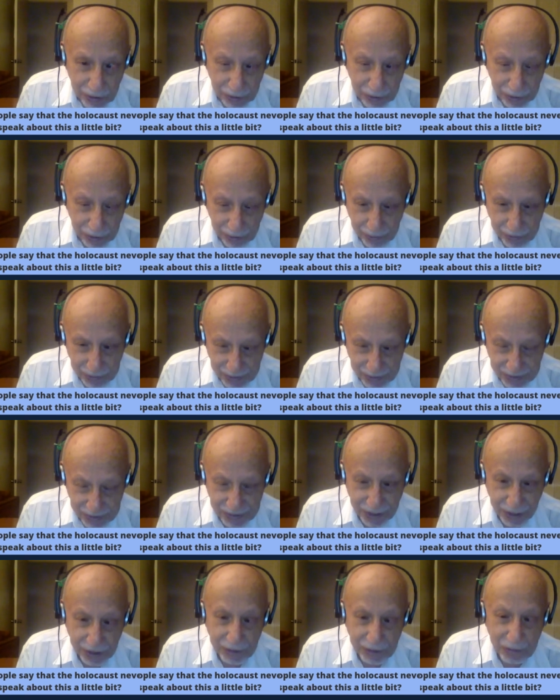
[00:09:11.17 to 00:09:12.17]
uh,
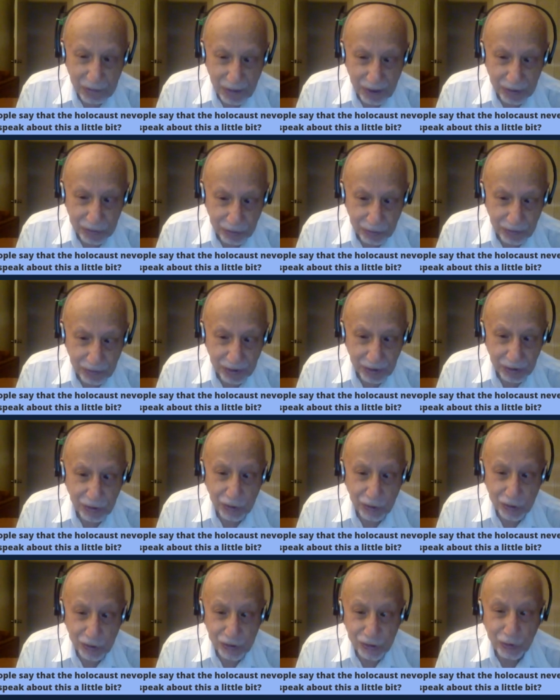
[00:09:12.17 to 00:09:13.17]
statement or in
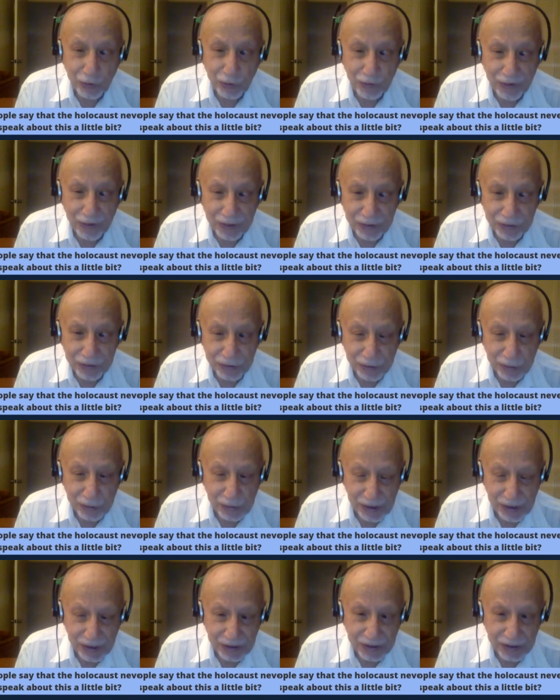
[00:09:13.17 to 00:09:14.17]
those who went
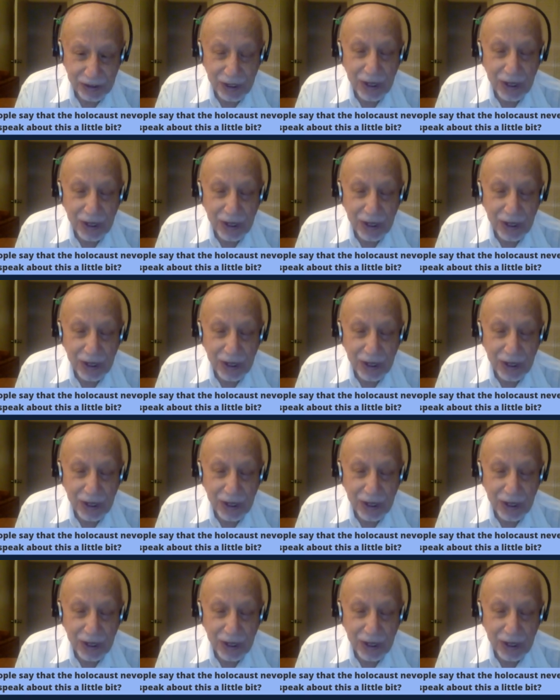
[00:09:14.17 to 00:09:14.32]
through it,